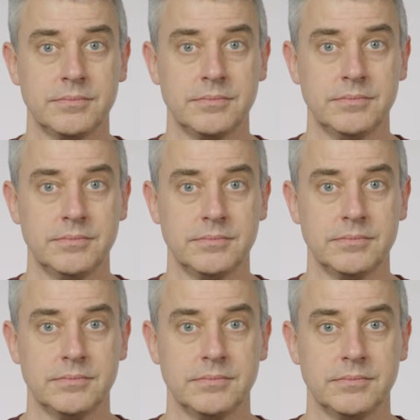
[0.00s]

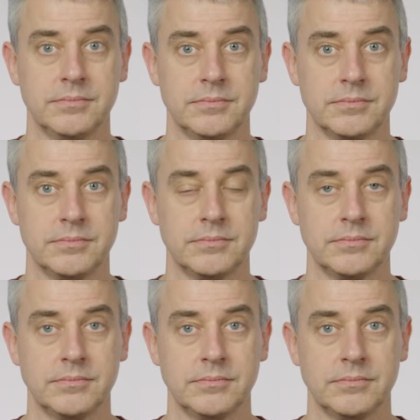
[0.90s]

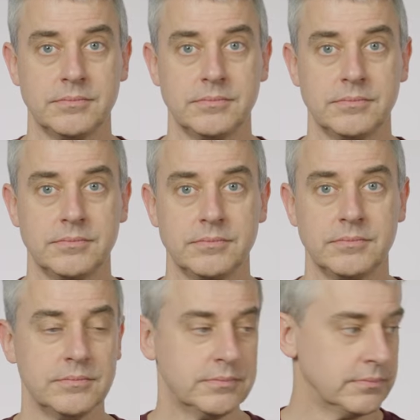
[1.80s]

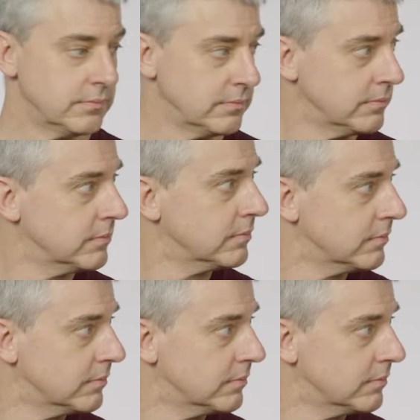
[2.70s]
(silent)